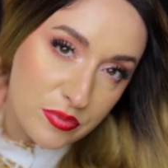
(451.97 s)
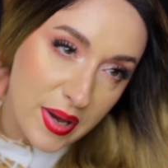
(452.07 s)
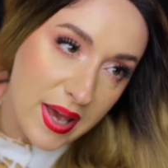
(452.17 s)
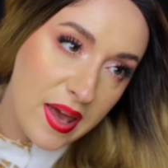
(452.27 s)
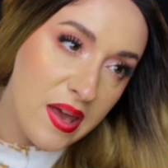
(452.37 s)

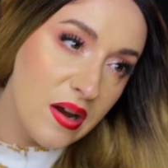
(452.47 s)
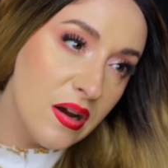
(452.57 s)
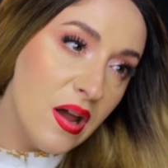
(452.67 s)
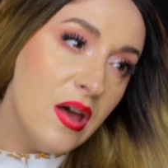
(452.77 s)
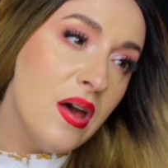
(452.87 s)
my
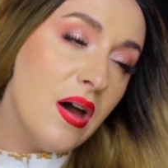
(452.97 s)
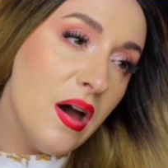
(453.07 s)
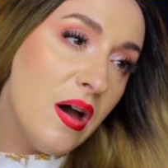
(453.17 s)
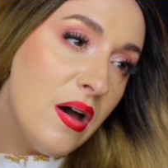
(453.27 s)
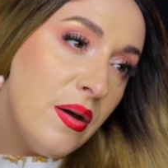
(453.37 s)
hair.
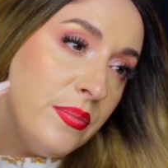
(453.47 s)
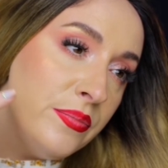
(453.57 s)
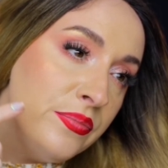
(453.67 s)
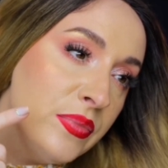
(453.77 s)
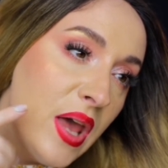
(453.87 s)

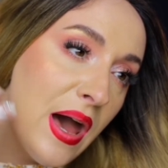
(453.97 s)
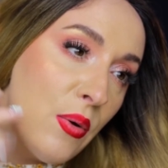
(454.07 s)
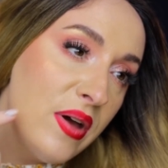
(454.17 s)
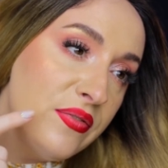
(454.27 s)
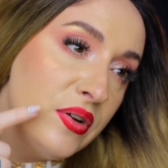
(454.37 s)

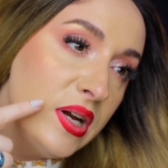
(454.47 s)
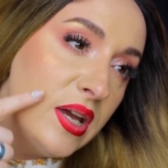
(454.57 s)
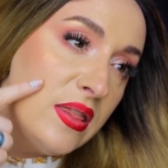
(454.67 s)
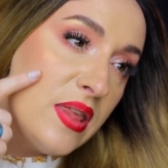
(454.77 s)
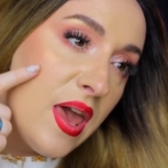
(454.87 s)
However,
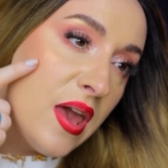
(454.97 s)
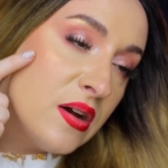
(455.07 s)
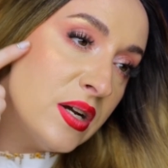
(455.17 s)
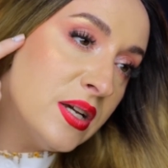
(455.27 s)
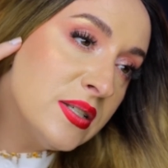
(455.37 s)
in the
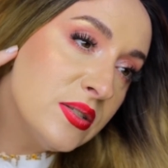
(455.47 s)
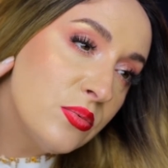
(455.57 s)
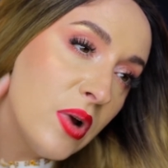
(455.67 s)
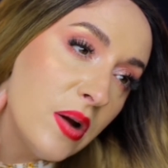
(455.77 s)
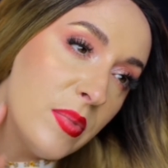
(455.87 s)
areas
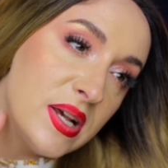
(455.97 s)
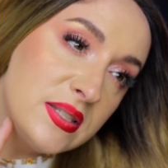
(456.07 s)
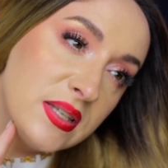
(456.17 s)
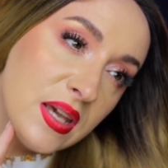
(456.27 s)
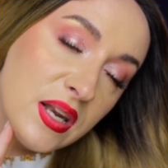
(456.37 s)
where my
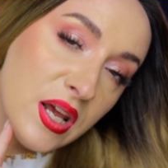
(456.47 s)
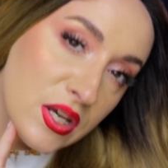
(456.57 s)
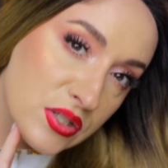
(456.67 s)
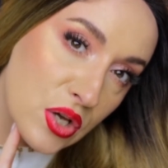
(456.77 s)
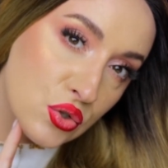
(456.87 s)
skin
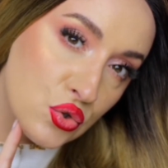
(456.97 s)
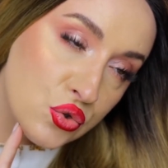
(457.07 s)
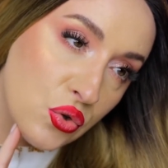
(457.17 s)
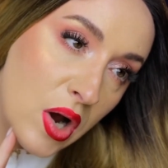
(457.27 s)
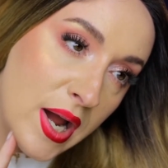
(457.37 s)
is
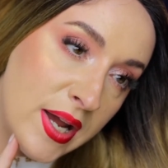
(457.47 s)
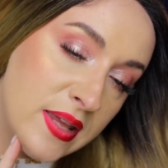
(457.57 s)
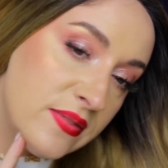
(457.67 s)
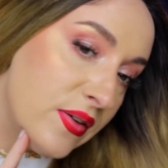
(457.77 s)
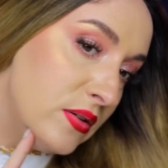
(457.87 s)
dry,
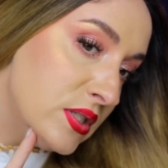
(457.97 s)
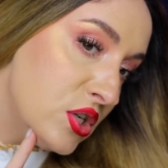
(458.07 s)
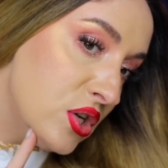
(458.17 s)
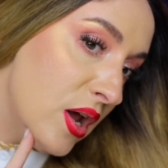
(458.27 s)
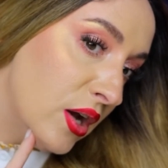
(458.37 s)
the
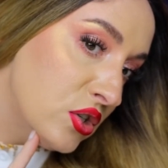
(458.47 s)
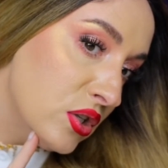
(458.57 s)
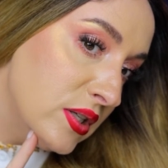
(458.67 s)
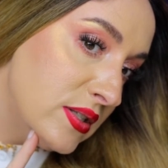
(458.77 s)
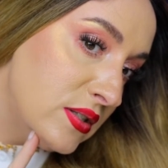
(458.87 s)
foundation
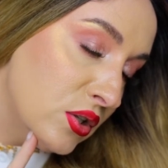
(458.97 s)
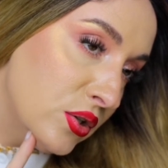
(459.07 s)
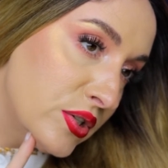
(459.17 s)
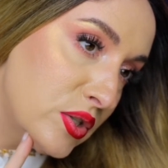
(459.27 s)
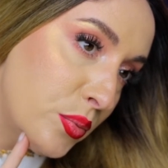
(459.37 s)
actually still
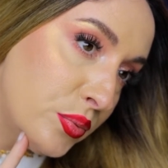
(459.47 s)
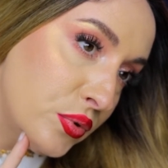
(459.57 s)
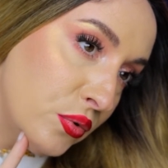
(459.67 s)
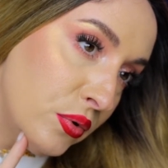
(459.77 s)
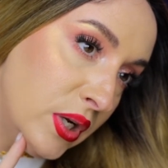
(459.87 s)
looks
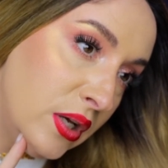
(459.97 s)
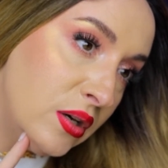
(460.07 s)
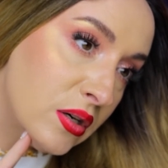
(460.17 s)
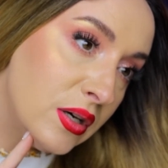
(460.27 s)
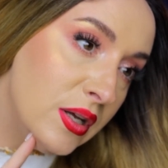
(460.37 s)
pretty
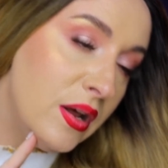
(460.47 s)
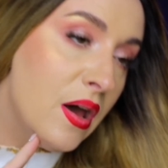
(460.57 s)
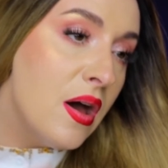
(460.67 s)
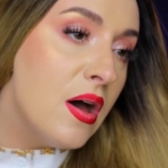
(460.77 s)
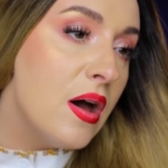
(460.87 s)
good.
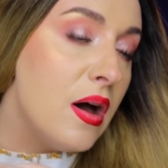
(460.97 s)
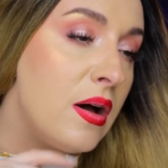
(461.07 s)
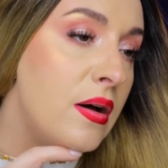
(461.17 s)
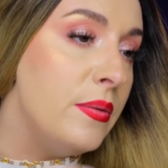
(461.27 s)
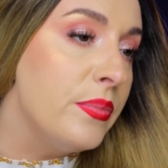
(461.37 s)

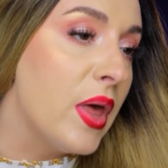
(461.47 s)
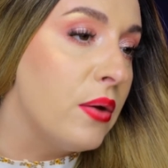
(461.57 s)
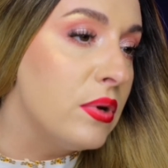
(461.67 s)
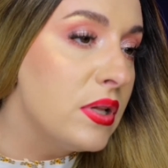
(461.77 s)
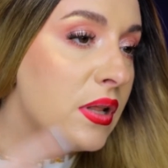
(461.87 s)
I
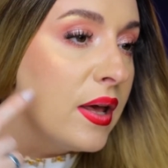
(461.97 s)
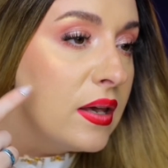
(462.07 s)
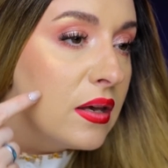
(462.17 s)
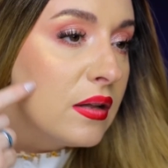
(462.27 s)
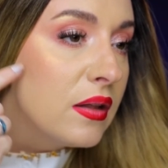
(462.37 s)
really
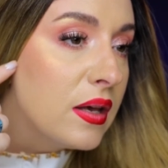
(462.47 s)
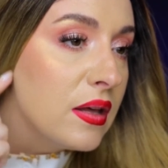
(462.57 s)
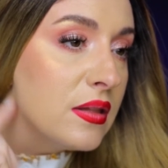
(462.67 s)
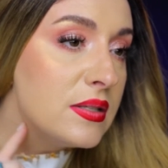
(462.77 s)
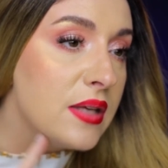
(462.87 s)
like it, like
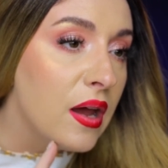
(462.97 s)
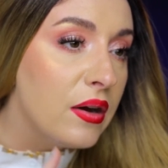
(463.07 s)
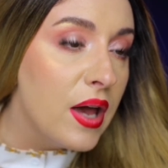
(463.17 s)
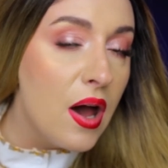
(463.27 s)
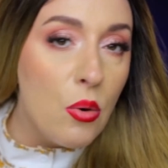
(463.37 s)
in this
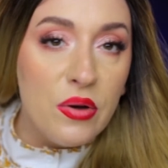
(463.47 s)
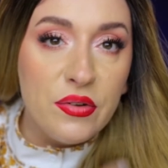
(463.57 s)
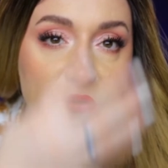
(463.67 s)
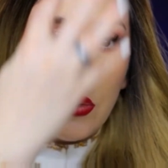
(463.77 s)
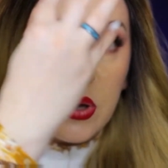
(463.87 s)
area.
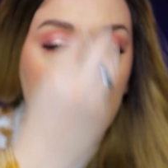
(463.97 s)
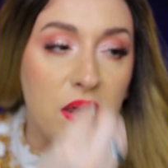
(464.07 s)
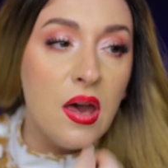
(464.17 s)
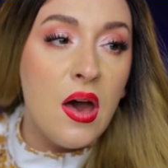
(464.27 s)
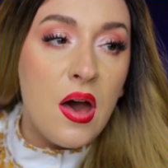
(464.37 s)
However, for
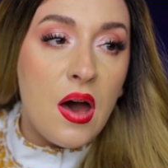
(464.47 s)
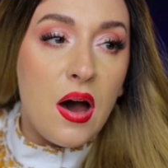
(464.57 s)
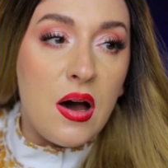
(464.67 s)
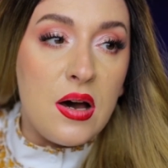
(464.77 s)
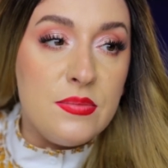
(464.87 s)
the
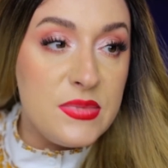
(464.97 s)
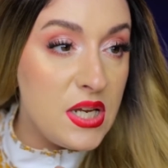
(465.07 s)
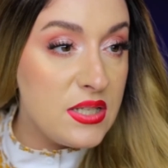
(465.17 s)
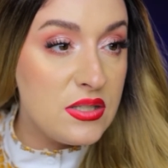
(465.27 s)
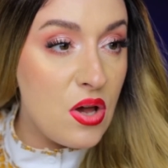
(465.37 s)

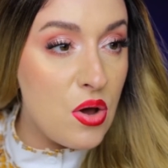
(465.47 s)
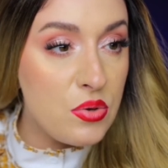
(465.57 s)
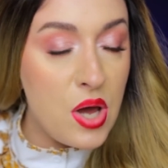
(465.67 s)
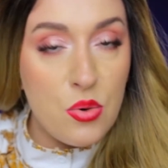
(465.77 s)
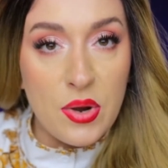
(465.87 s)

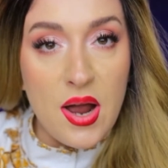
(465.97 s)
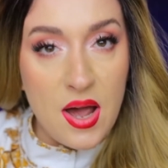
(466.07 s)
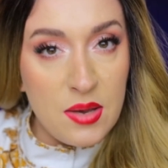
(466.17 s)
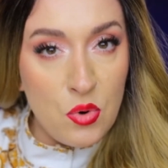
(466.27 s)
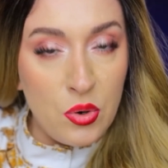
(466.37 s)
T-zone where
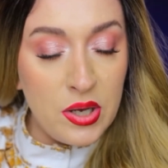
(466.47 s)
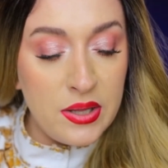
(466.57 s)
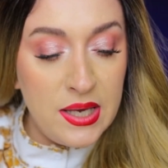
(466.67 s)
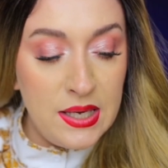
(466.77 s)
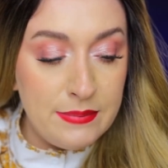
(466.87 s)
I'm
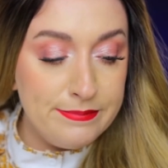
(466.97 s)
oily,